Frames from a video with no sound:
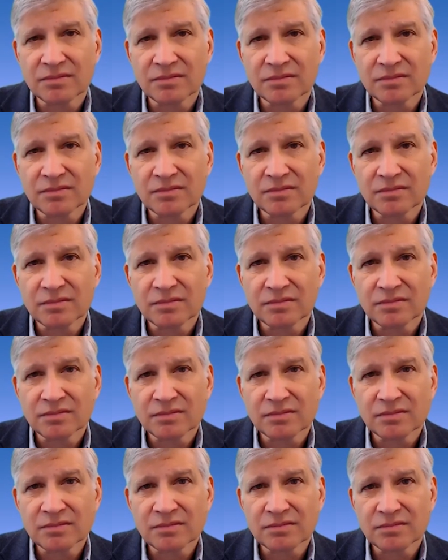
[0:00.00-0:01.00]

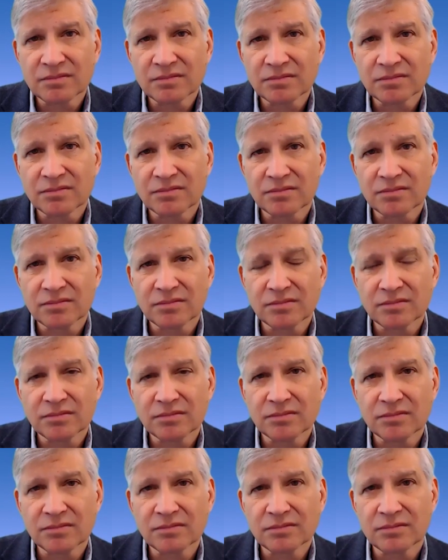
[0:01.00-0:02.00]

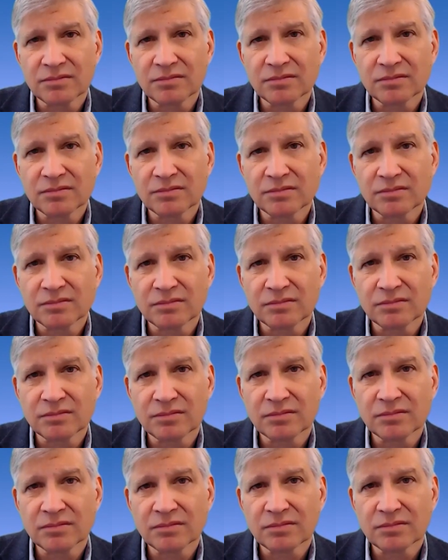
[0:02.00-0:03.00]

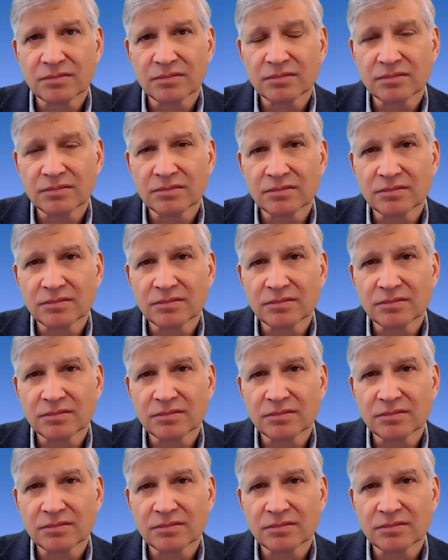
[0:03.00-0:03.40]
(silent)